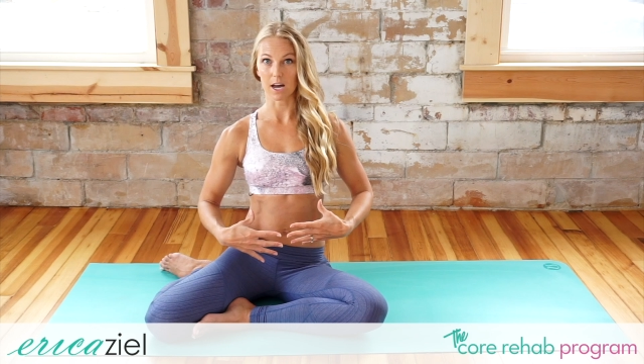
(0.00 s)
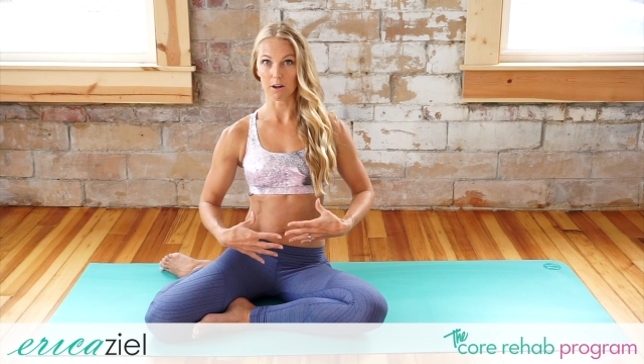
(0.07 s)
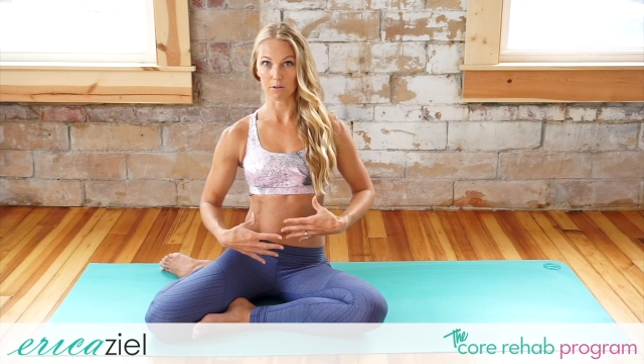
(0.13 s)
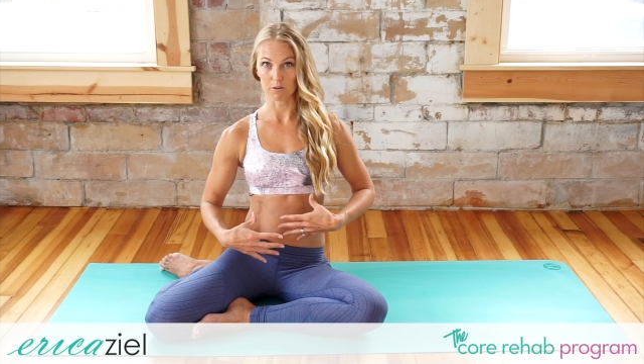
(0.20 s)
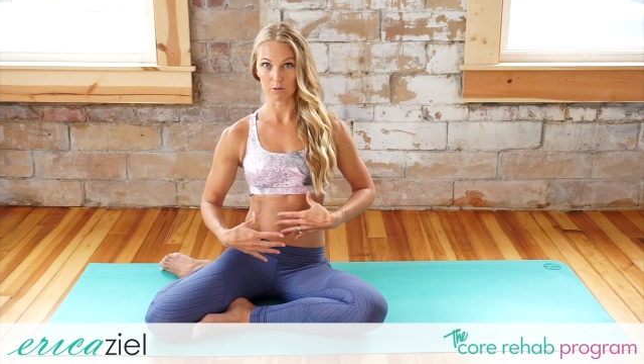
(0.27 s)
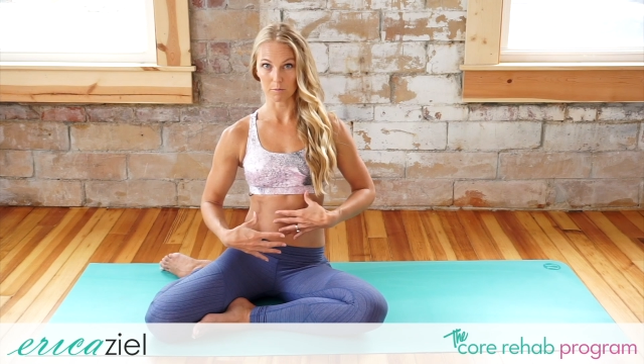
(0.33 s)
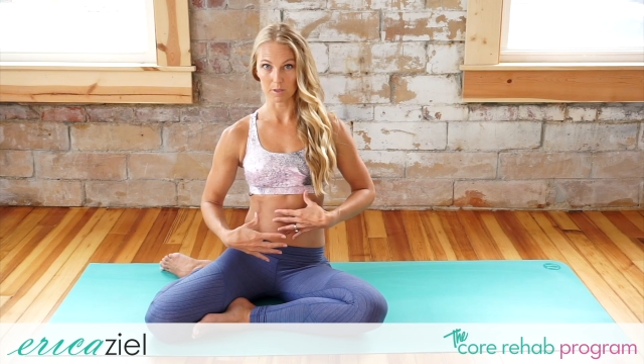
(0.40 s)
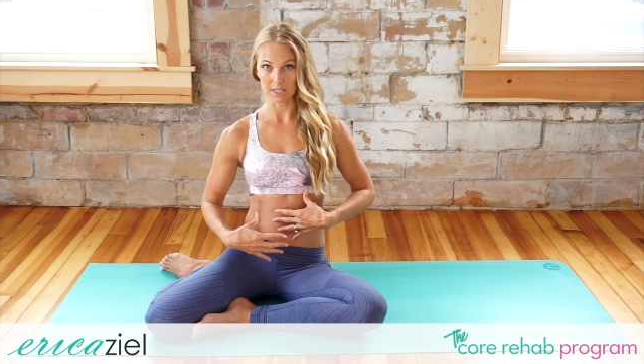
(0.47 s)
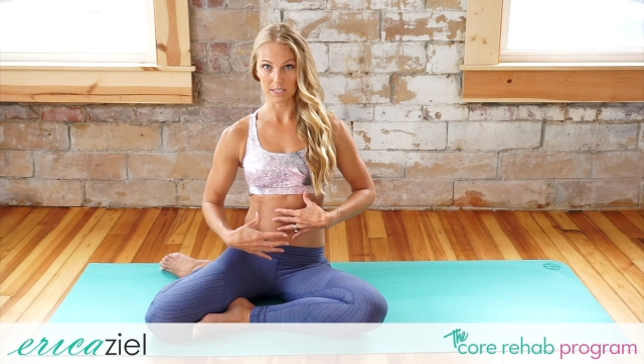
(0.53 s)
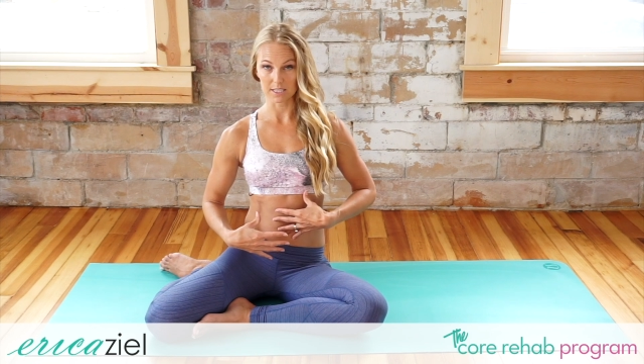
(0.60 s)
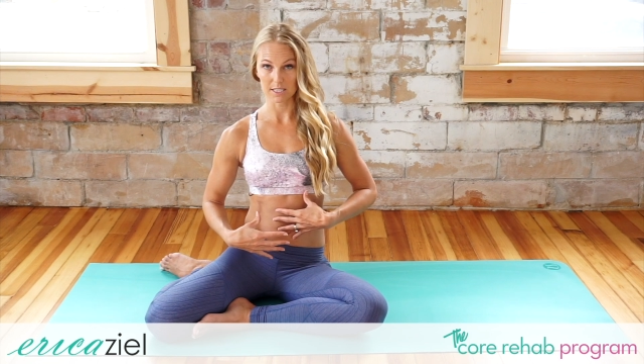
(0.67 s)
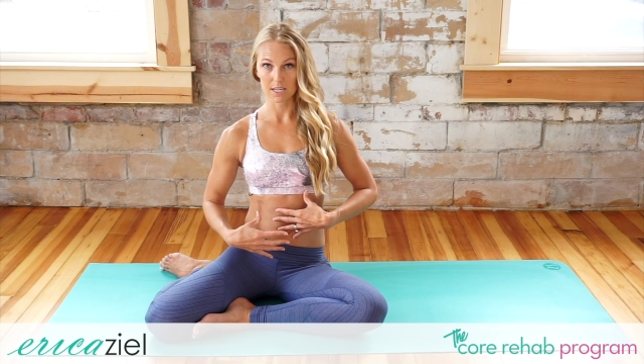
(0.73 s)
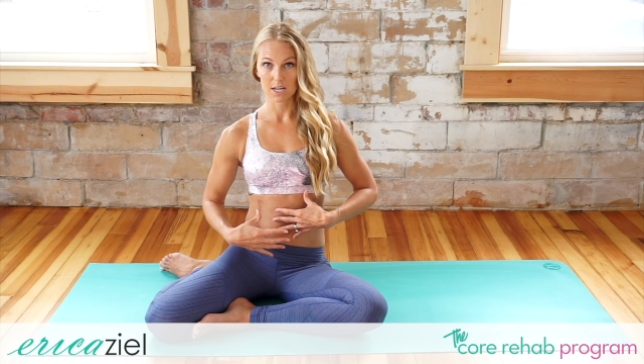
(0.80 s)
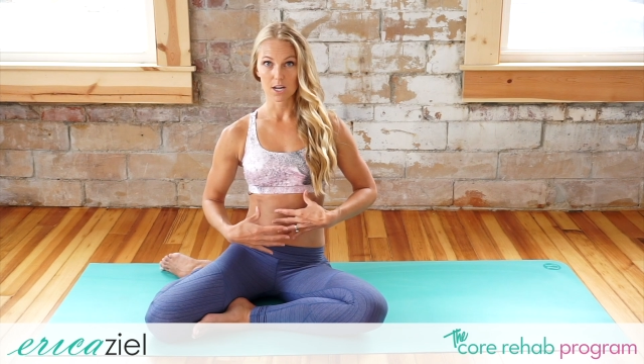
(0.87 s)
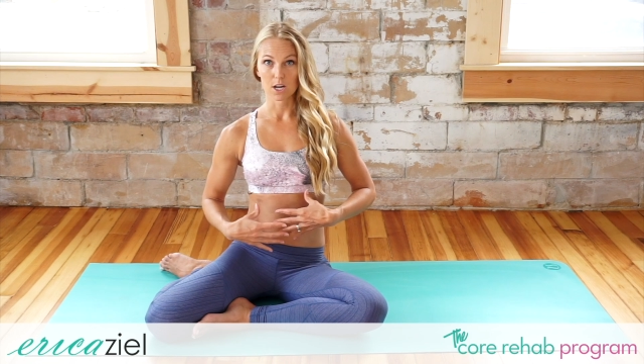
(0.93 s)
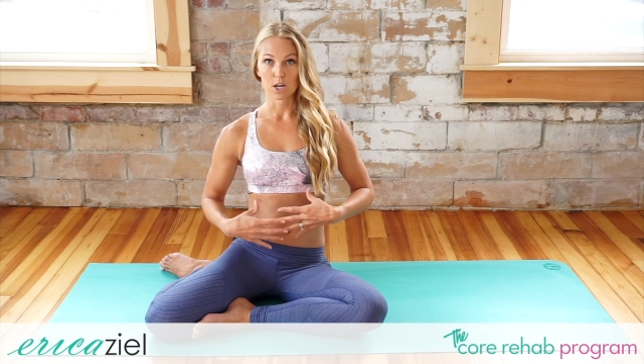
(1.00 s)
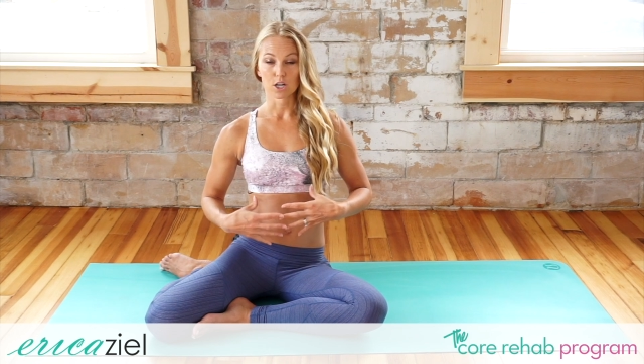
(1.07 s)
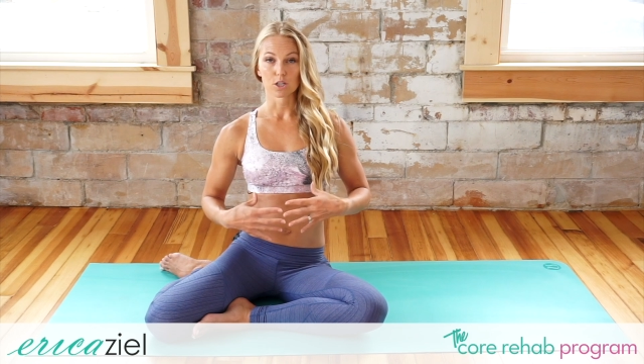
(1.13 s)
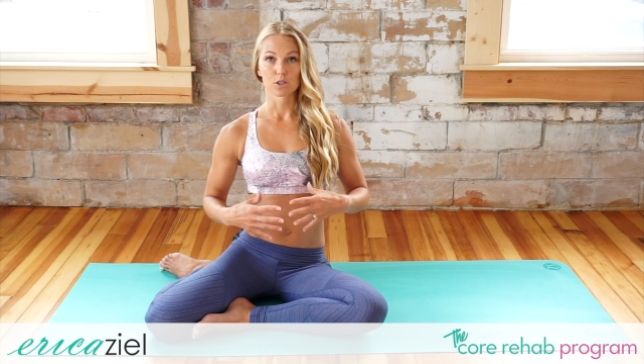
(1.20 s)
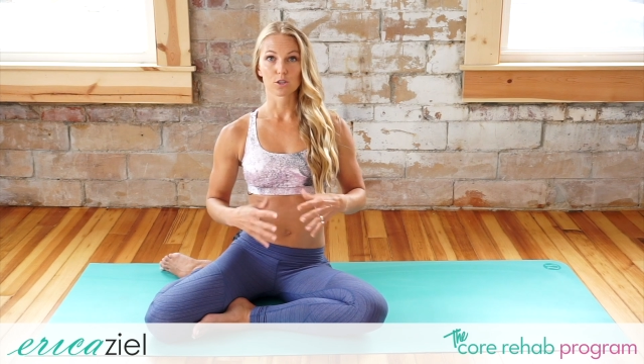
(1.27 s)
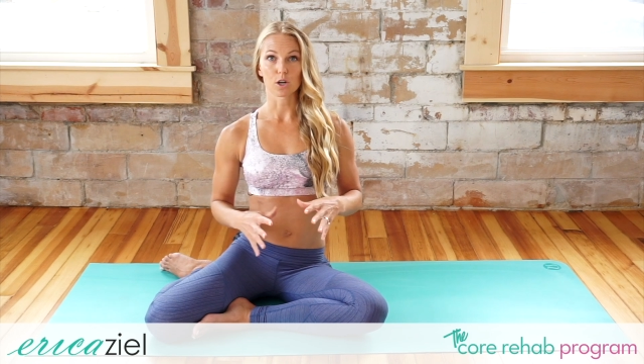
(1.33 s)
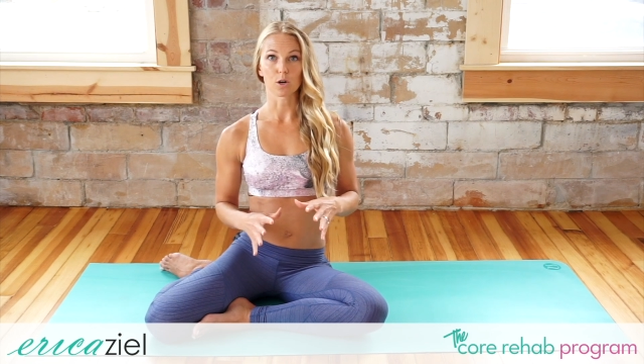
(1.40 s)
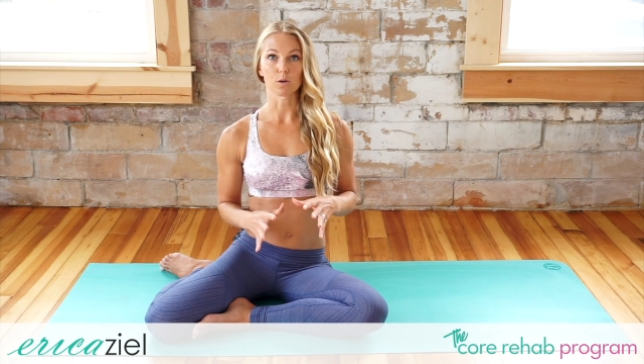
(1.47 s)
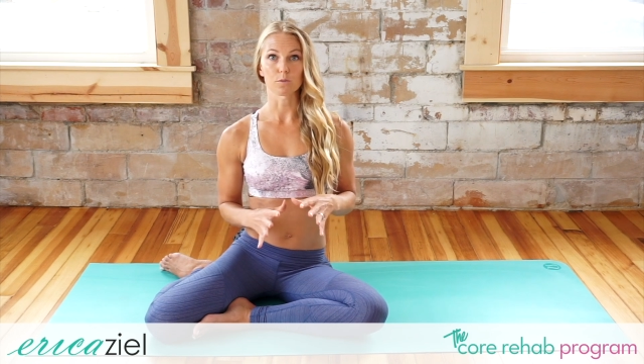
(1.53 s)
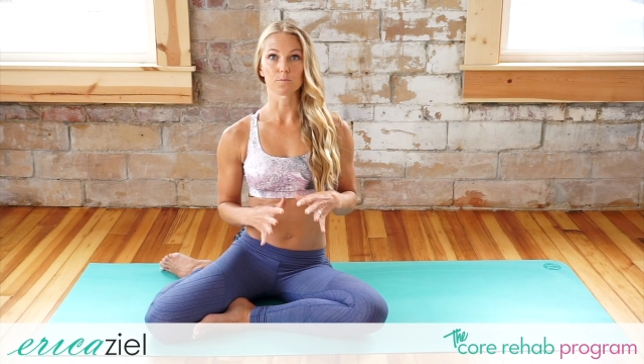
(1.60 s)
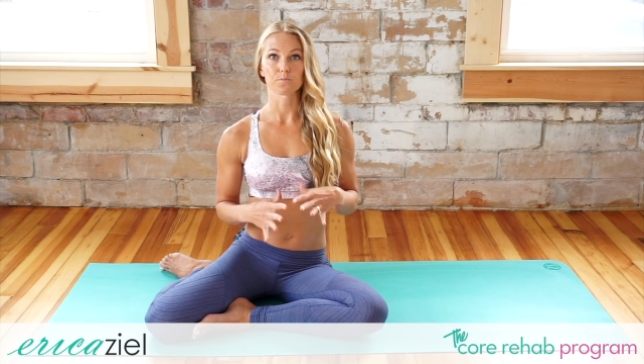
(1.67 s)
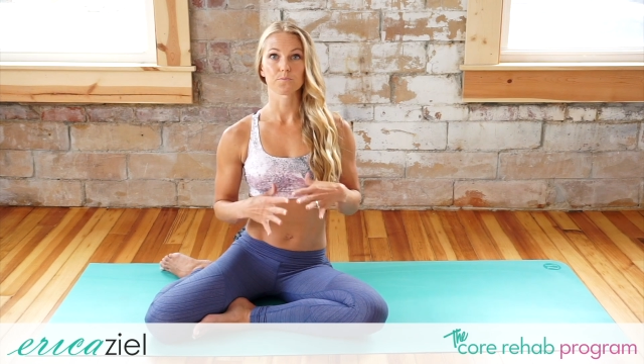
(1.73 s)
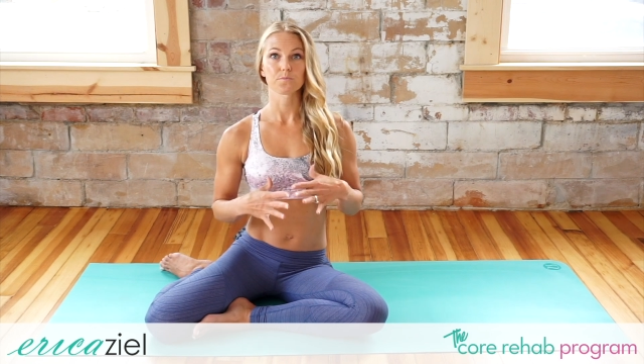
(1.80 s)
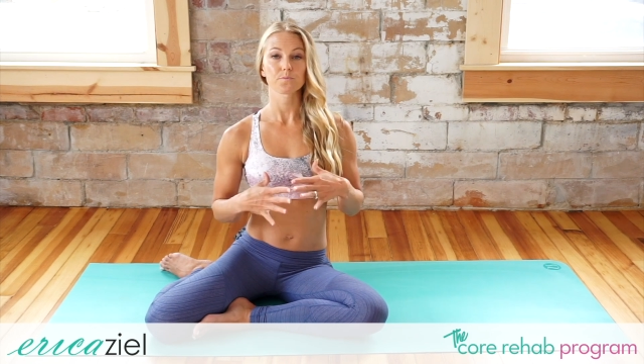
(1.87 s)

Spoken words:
outer obliques. So